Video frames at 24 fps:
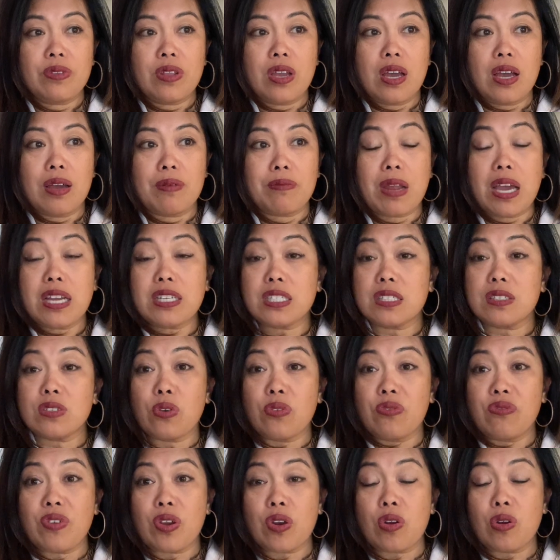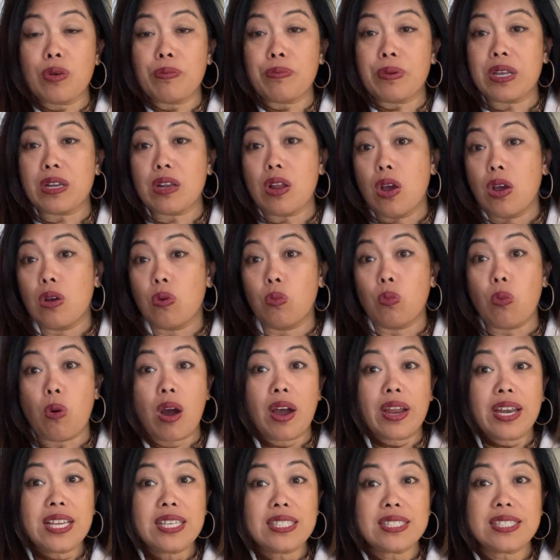not just so virile, but
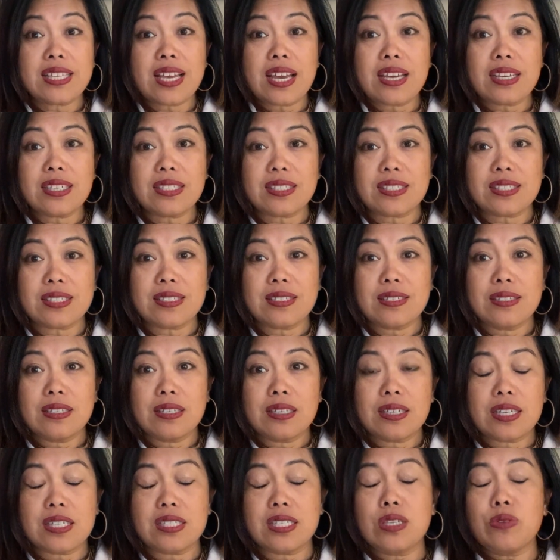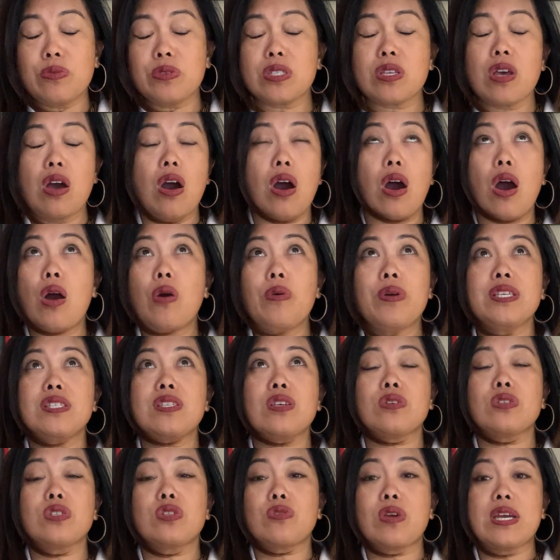wanting sex because he was always
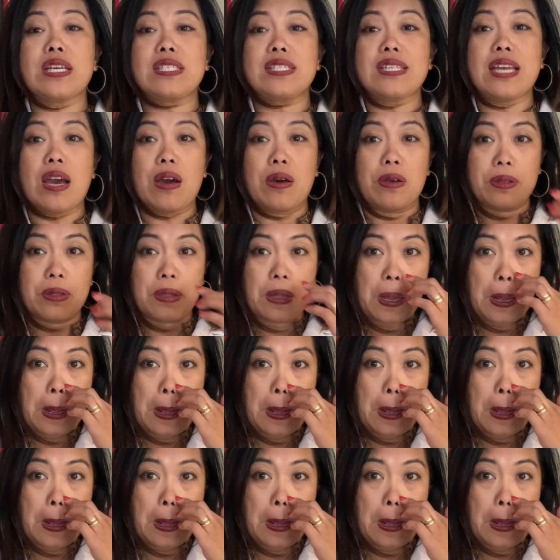so stressed out.